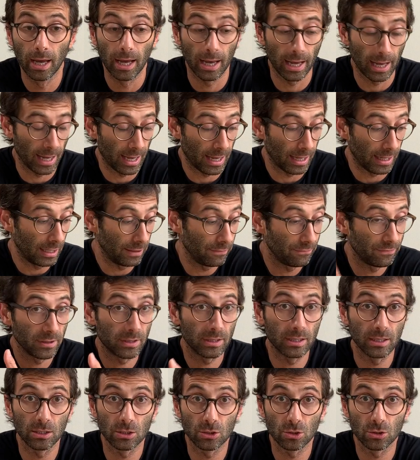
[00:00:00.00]
Uh, if
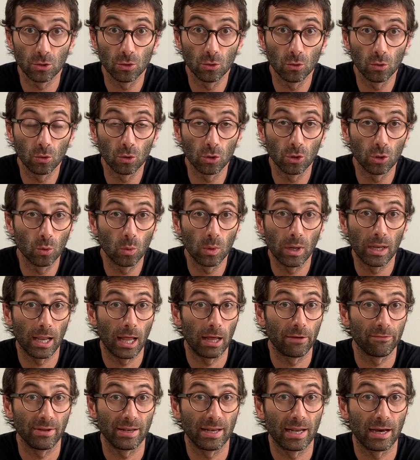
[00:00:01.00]
it is you, you will
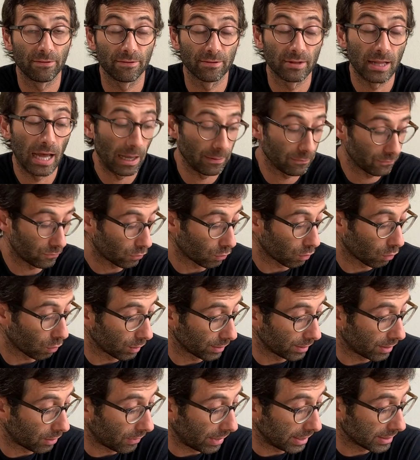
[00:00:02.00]
have enough time for all
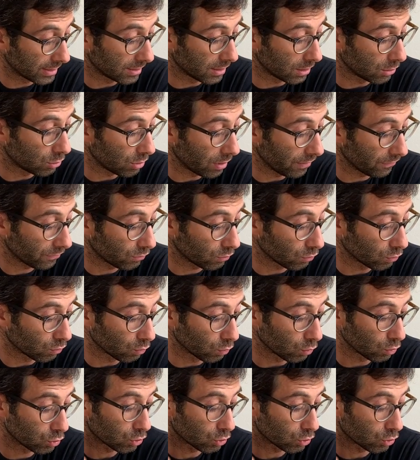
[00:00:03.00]
the rest that you have to do.